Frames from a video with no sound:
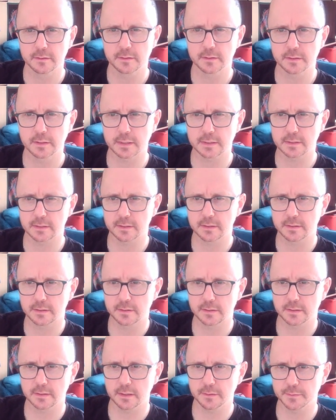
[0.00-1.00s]
Doesn't
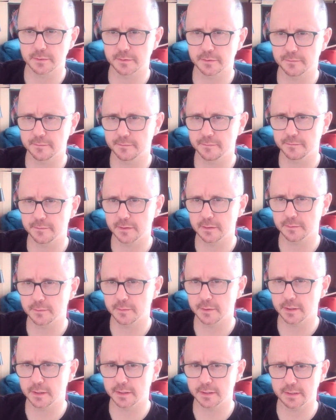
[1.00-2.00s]
seem to fit
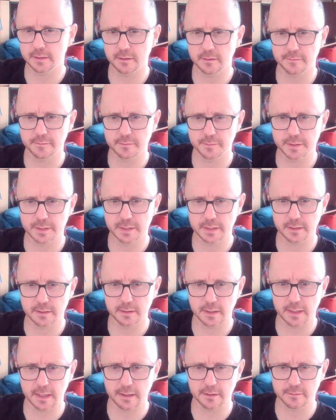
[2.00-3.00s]
my idea of the particular
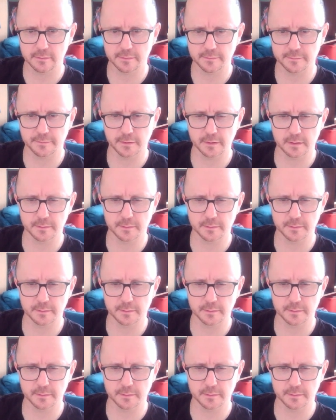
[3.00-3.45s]
anagram photo,